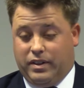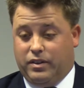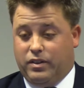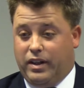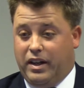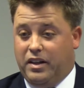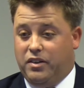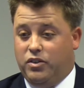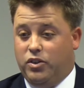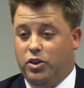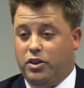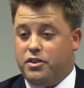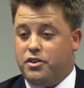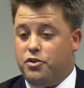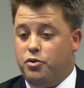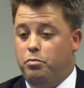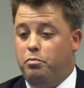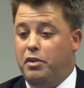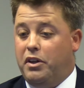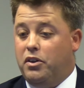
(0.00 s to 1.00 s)
look
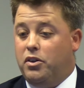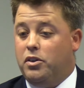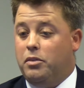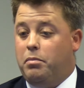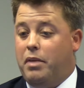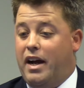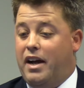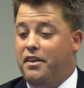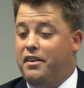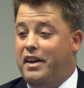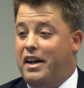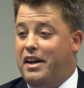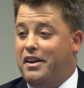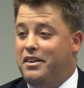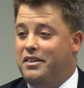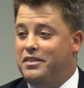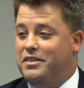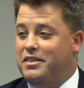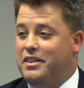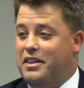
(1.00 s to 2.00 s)
to build upon that
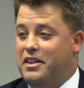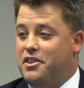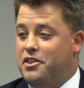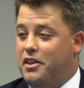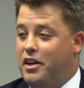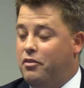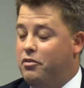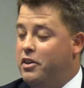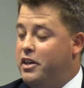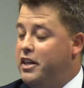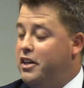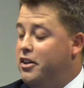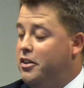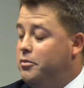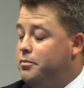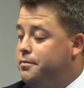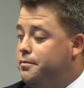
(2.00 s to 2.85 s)
each and every year.